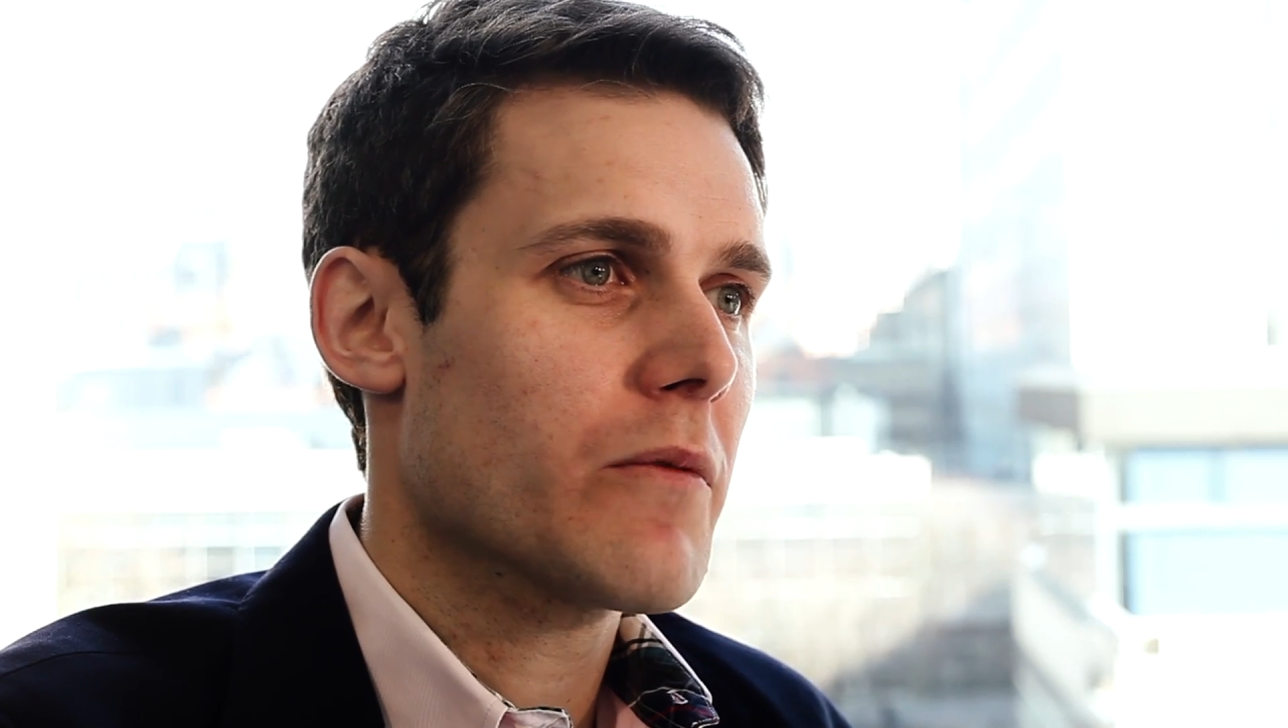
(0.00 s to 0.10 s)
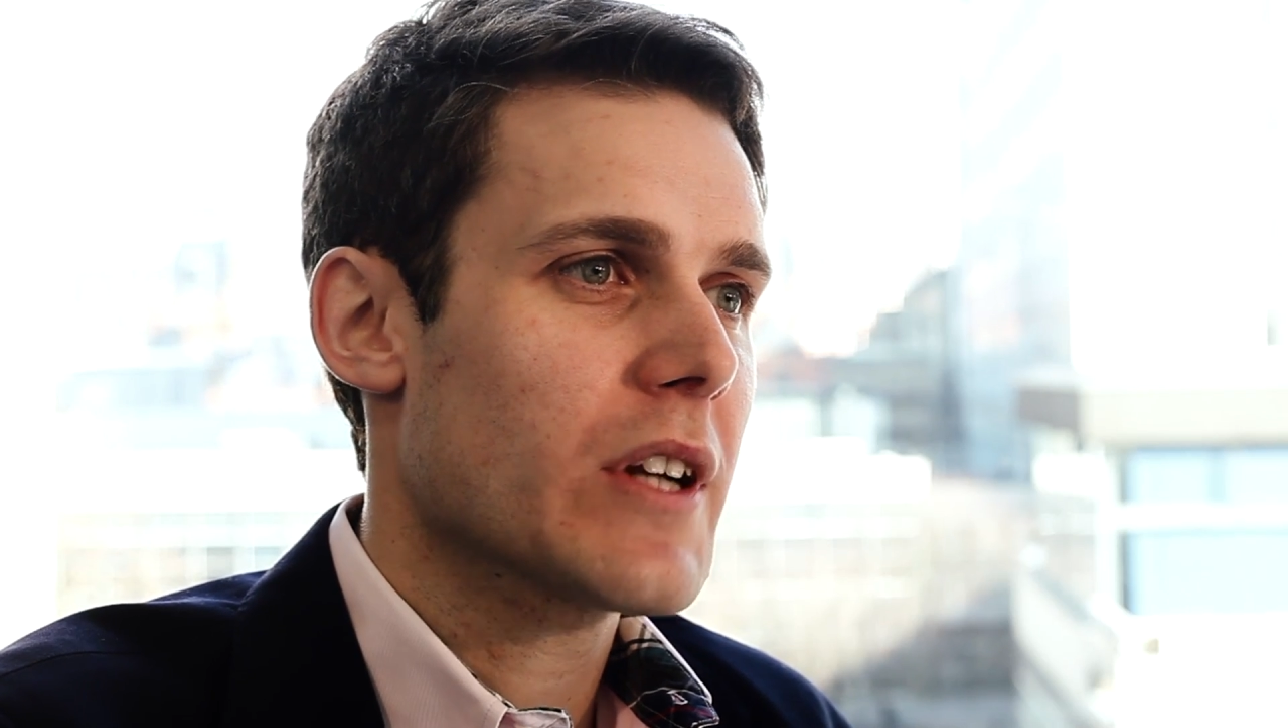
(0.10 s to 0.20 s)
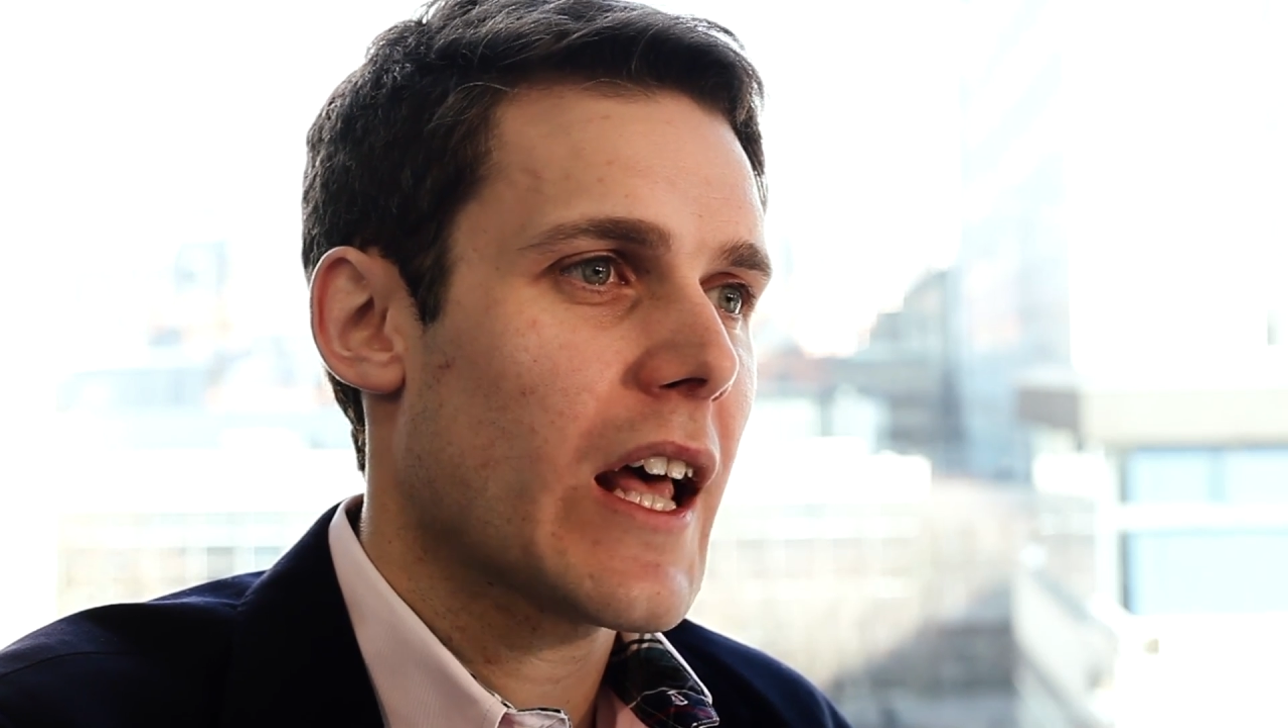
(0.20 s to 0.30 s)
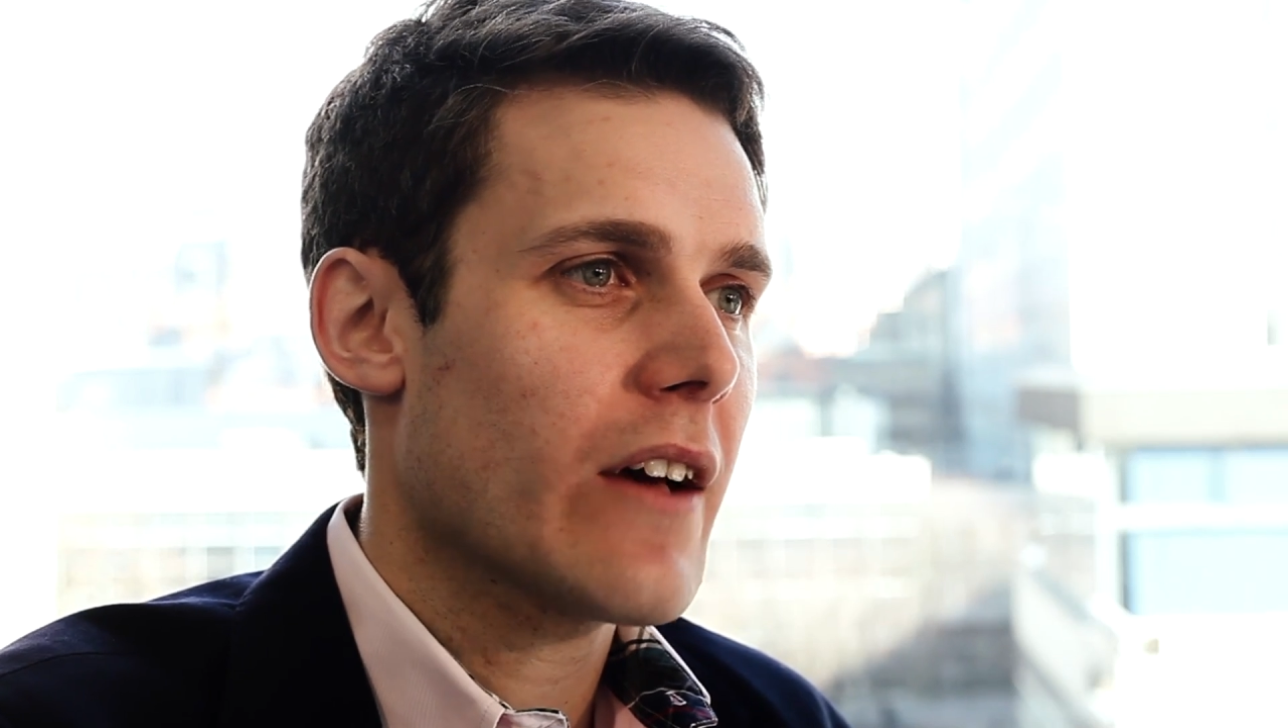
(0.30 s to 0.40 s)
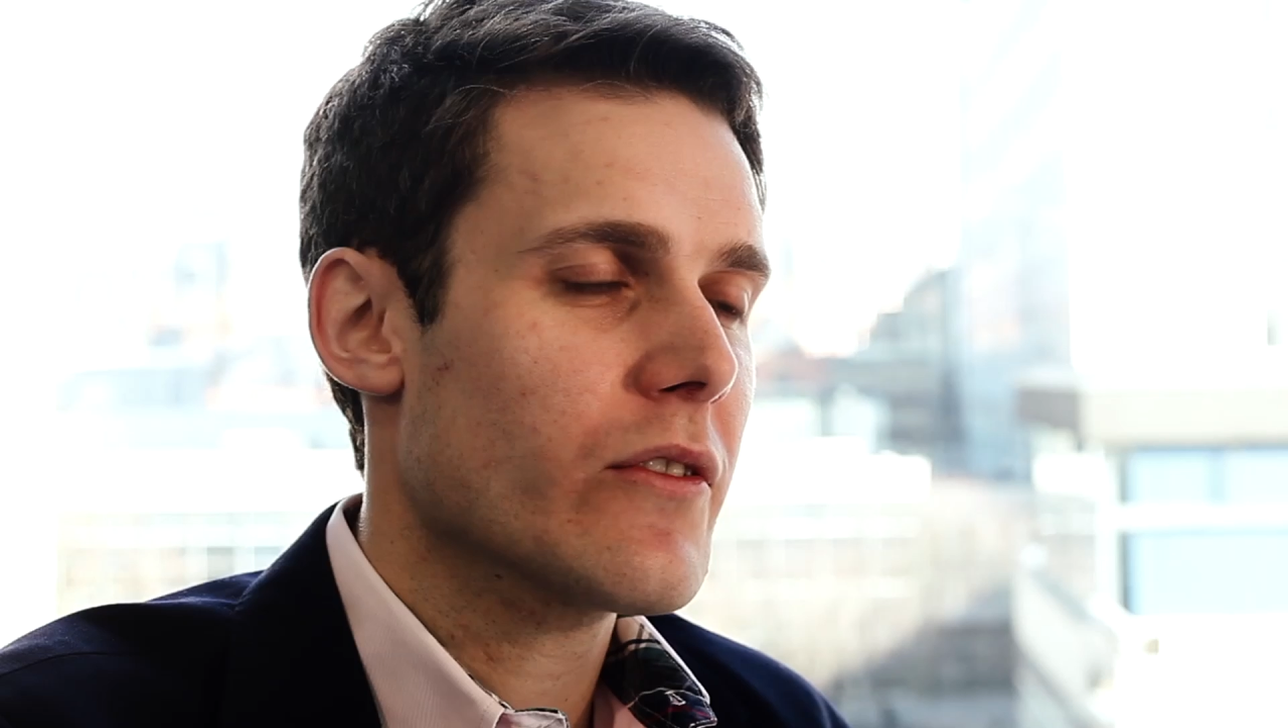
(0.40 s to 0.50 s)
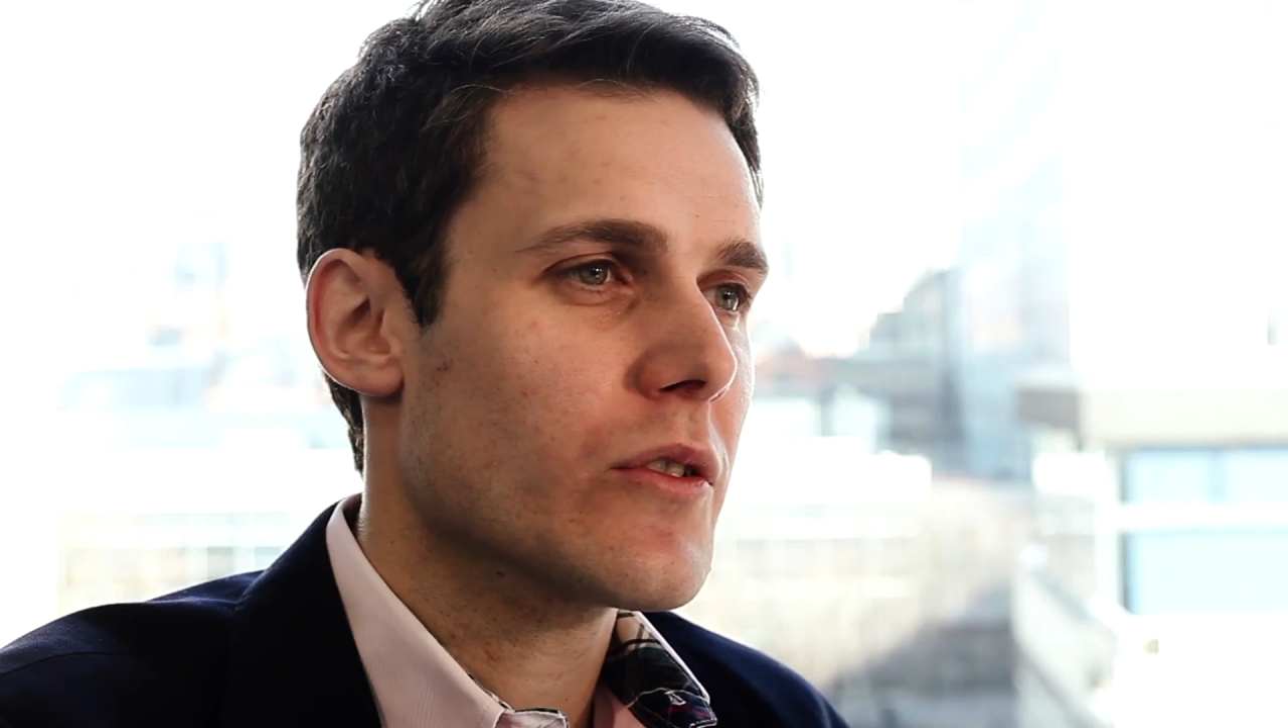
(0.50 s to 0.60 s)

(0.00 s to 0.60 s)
would have